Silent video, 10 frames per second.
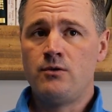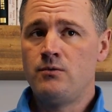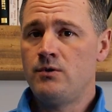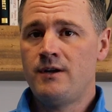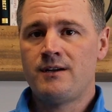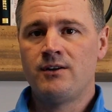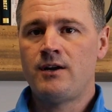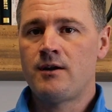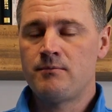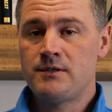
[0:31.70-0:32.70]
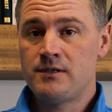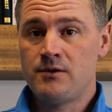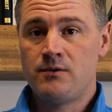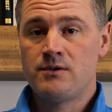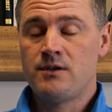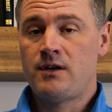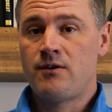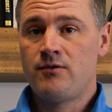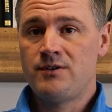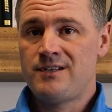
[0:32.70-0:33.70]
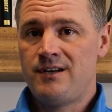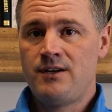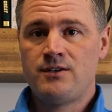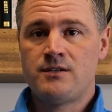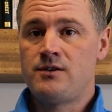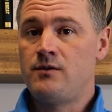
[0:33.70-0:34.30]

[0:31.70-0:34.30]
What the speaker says: you like a lot of business owners, a lot of real estate agents?